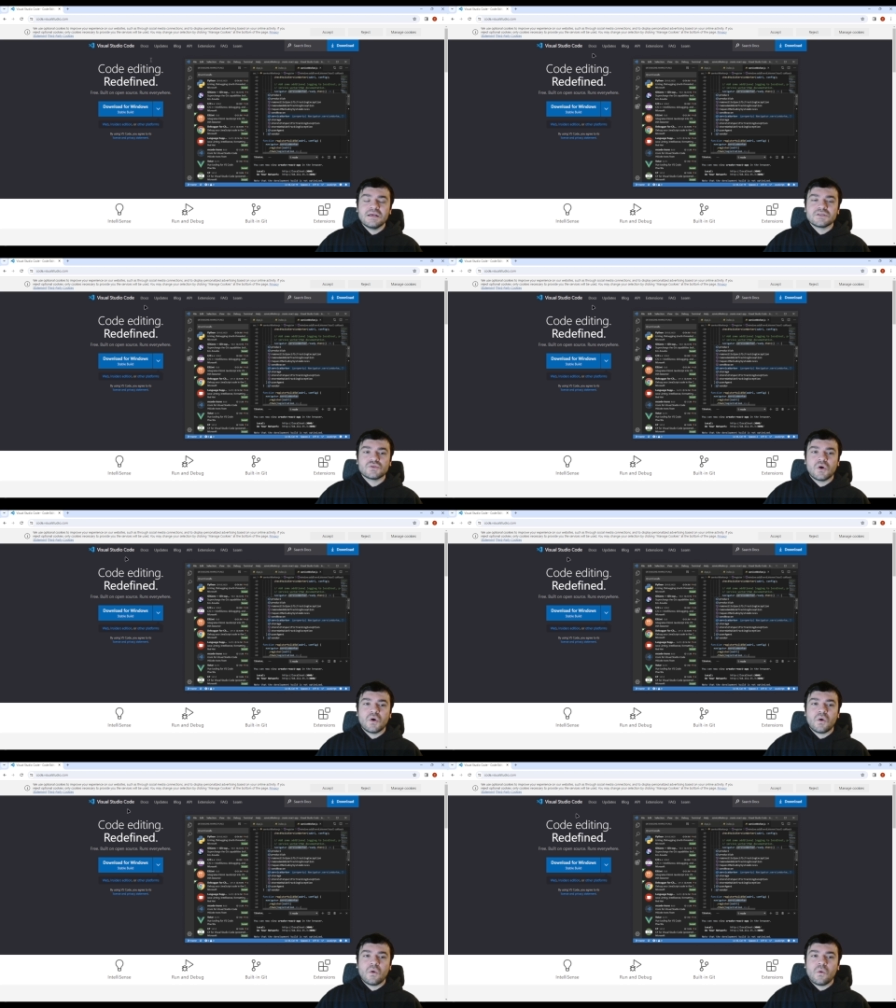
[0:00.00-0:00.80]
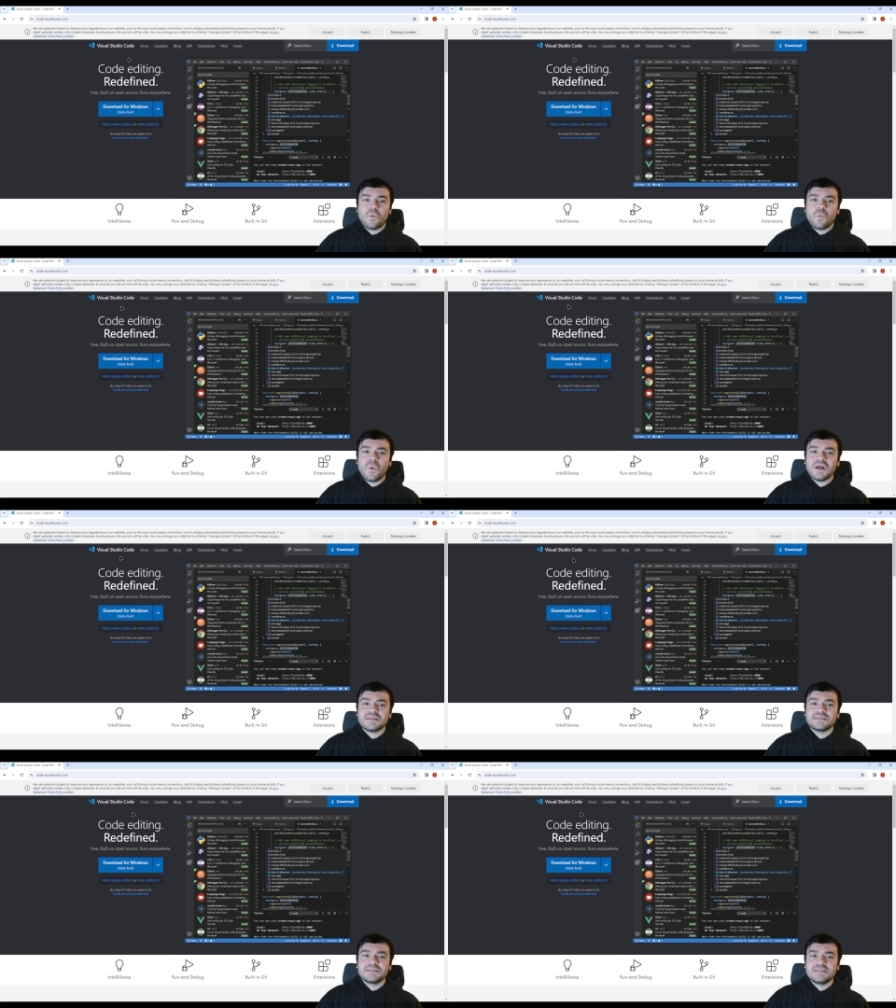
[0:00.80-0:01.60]
So
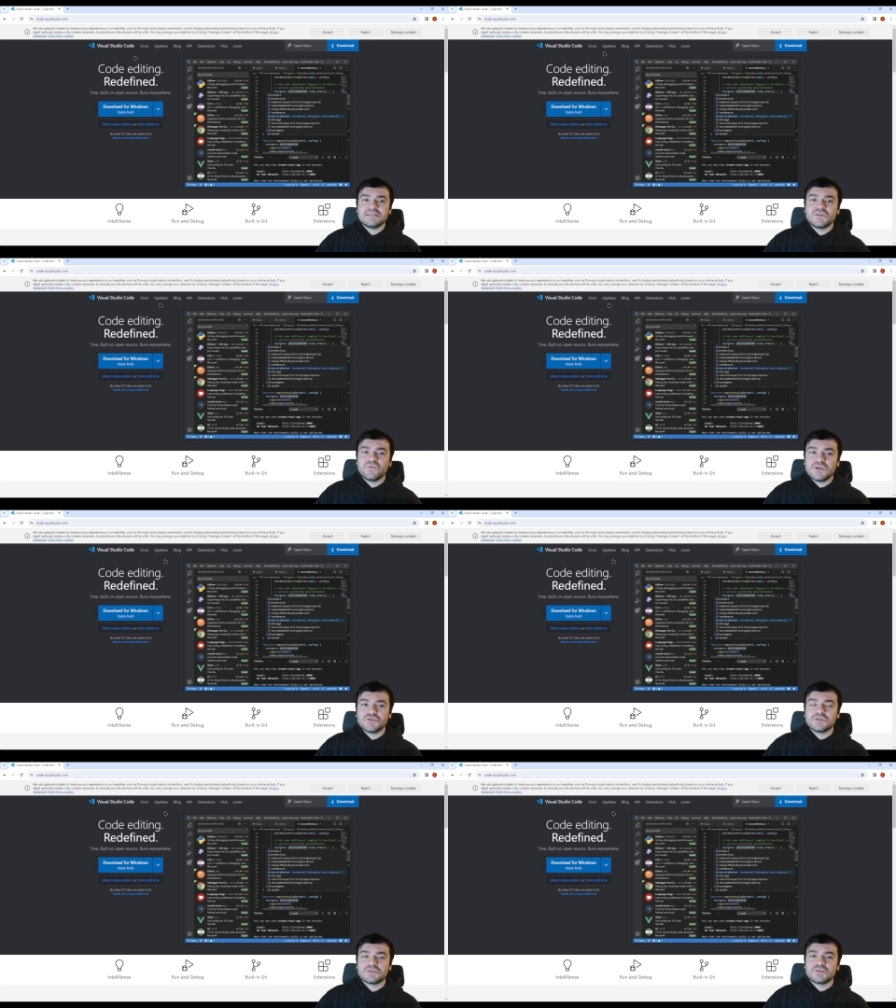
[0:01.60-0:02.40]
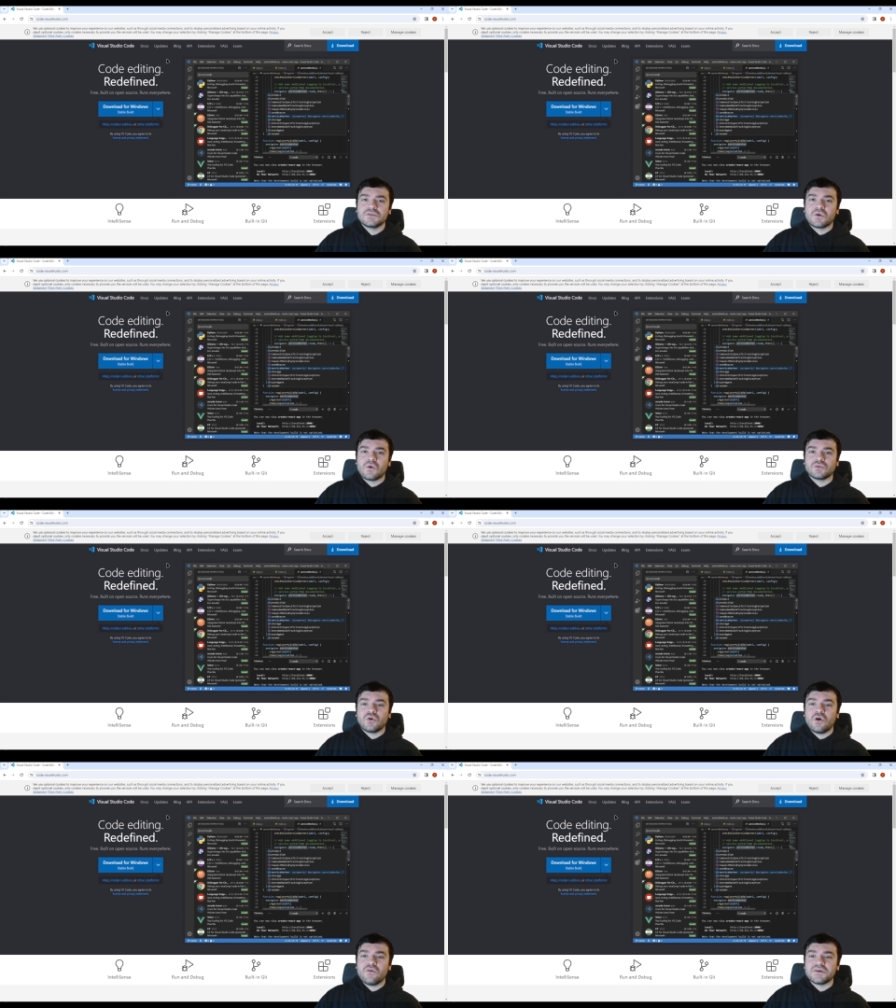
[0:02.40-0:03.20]
what this Visual Studio Code
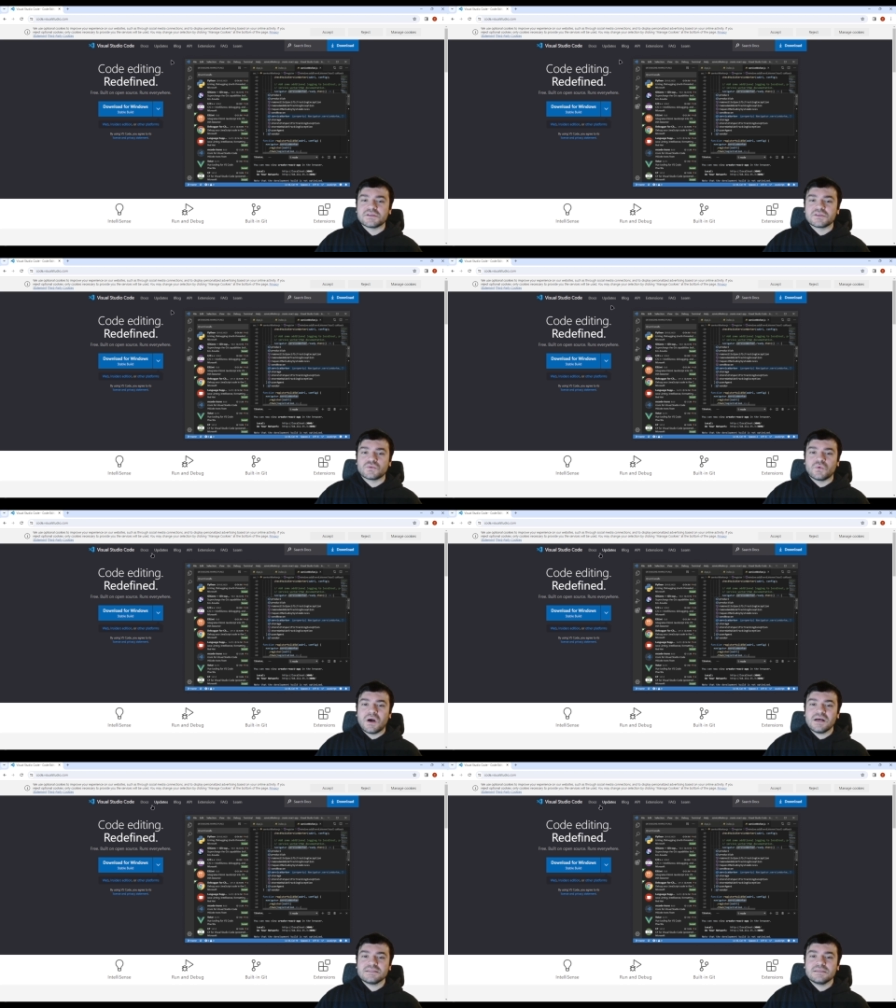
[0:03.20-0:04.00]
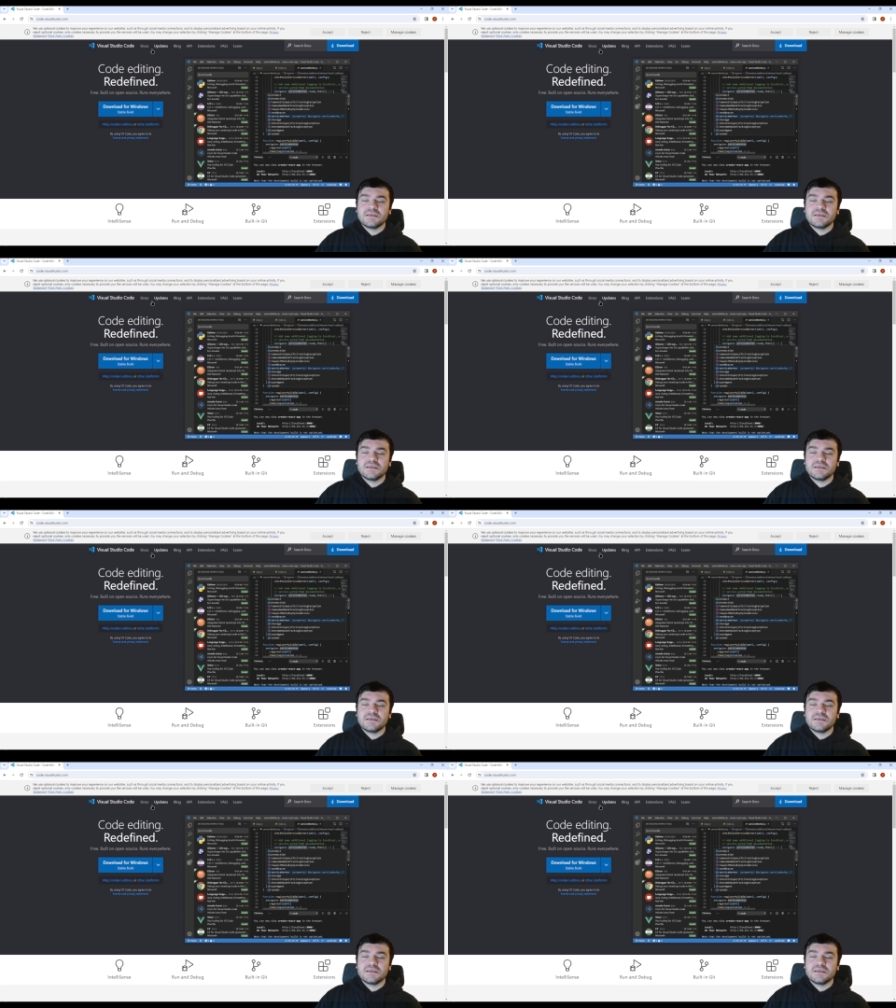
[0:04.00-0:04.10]
offers to us